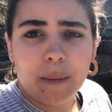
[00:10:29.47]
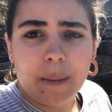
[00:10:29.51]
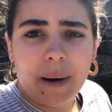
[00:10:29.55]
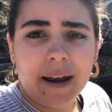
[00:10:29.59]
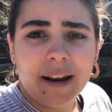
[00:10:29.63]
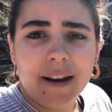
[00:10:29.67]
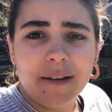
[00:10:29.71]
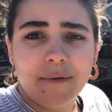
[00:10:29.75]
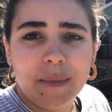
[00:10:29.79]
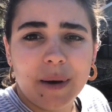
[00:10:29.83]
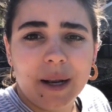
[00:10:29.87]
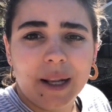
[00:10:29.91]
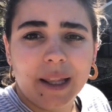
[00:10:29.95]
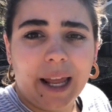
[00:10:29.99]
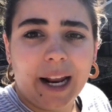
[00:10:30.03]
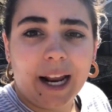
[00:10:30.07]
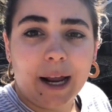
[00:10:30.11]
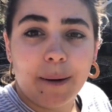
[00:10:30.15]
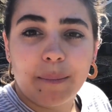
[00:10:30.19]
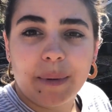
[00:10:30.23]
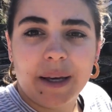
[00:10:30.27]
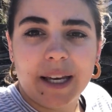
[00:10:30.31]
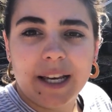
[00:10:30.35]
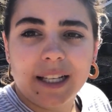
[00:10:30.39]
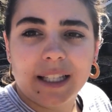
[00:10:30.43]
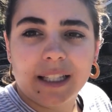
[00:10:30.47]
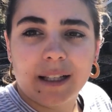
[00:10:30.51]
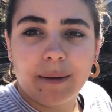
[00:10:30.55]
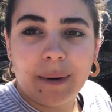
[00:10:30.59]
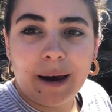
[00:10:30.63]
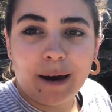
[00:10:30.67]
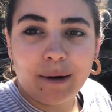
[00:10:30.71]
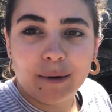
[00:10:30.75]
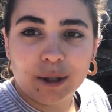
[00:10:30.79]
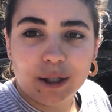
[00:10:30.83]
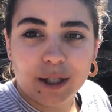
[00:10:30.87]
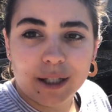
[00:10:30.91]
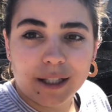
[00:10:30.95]
might have been like a piece
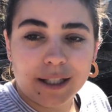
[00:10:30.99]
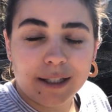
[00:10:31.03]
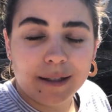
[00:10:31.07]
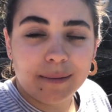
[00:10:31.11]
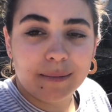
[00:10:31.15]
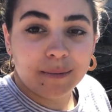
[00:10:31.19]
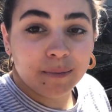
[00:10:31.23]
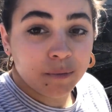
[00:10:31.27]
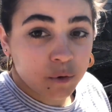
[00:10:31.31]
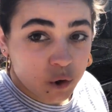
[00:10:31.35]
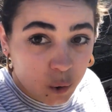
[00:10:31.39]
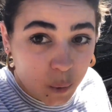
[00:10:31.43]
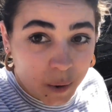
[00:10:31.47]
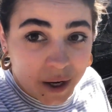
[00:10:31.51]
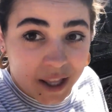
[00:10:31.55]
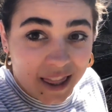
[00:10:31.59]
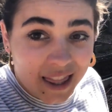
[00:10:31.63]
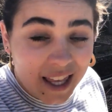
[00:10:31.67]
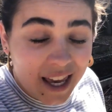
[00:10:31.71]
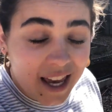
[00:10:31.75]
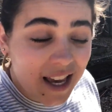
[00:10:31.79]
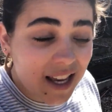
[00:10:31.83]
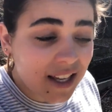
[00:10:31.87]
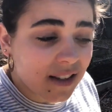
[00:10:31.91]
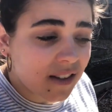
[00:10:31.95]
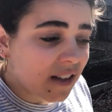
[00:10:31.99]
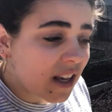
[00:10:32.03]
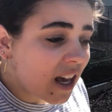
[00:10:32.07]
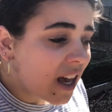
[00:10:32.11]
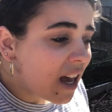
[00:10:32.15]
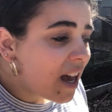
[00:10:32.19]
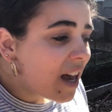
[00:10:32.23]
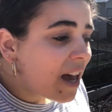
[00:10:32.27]
about just doing things.